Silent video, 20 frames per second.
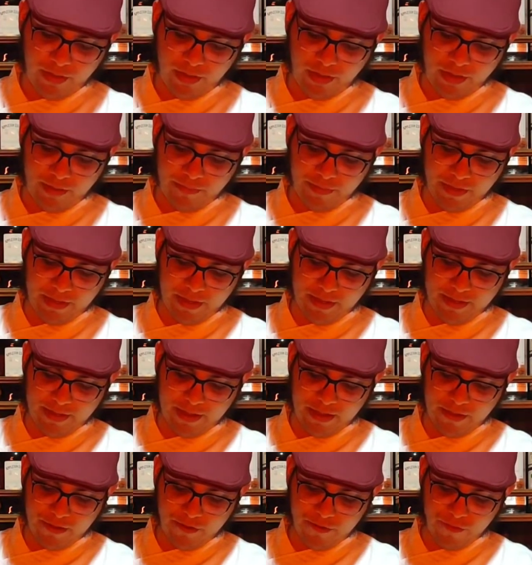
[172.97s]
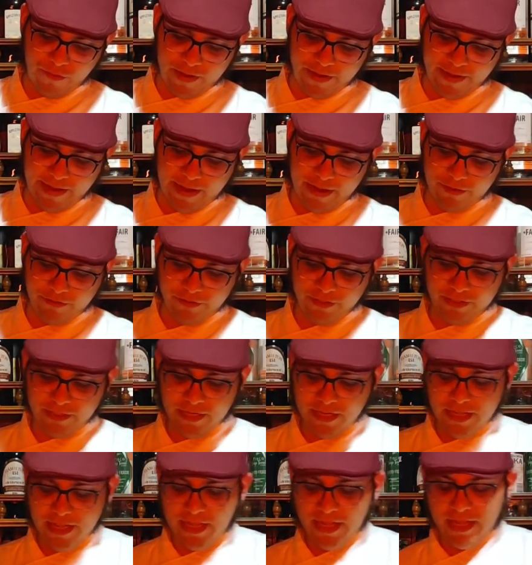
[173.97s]
Crème de Cacao, 1 ounce,
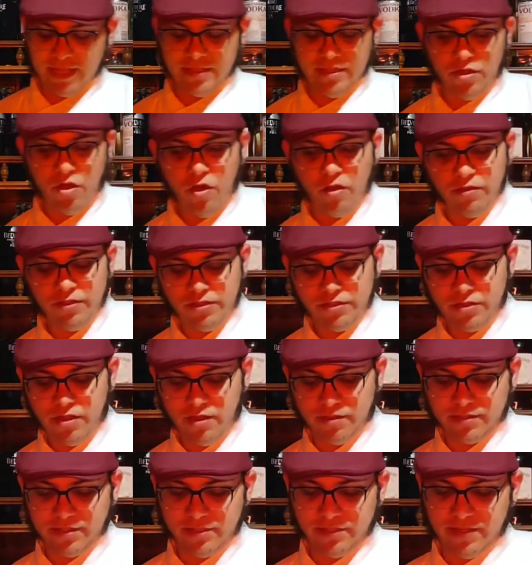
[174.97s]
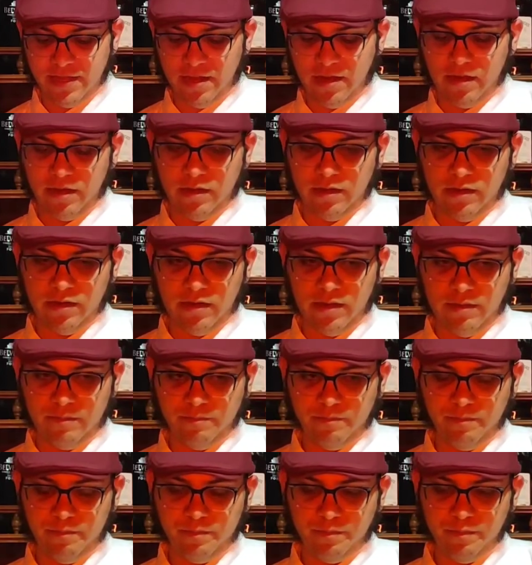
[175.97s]
and all these cocktails are